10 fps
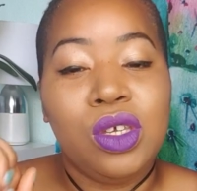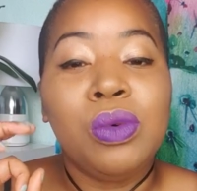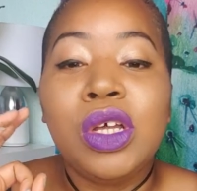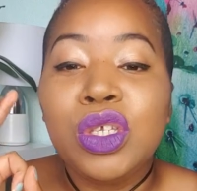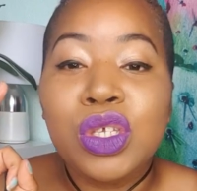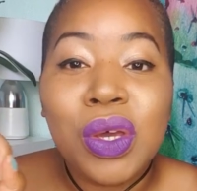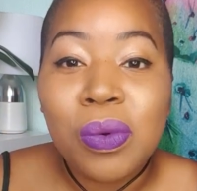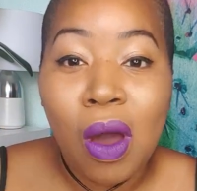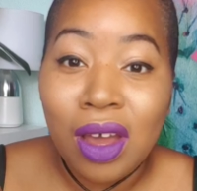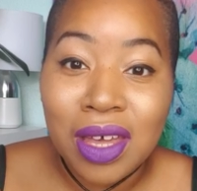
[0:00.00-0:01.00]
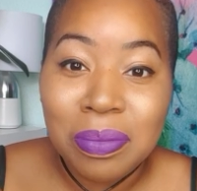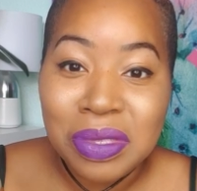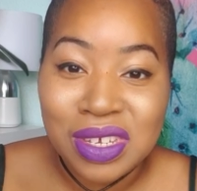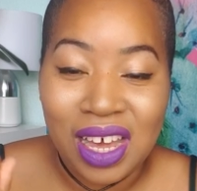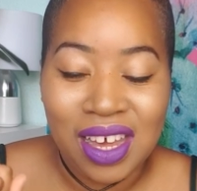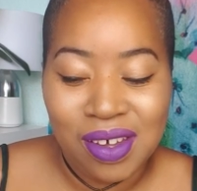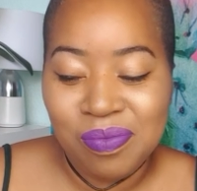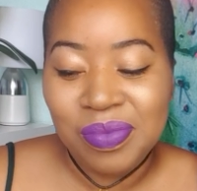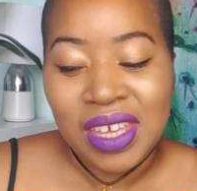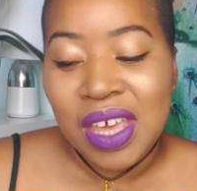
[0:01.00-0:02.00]
You are so welcome to
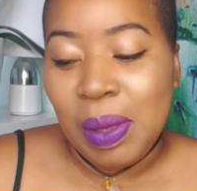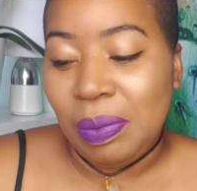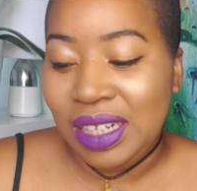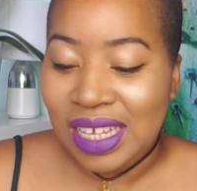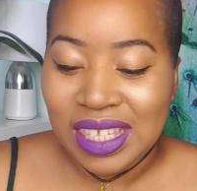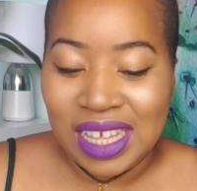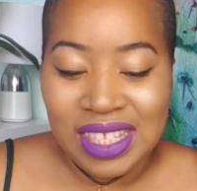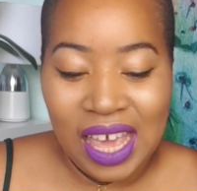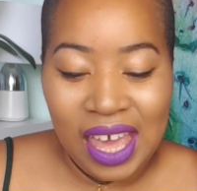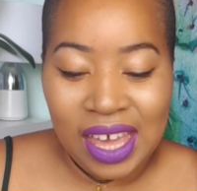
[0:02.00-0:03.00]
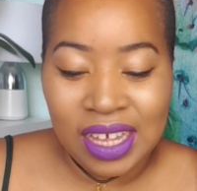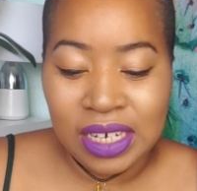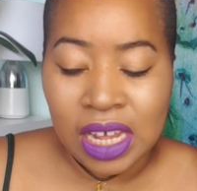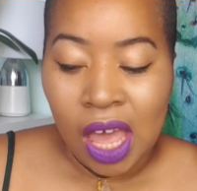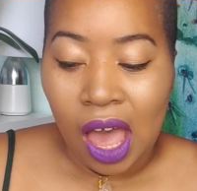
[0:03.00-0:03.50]
come. Please attend.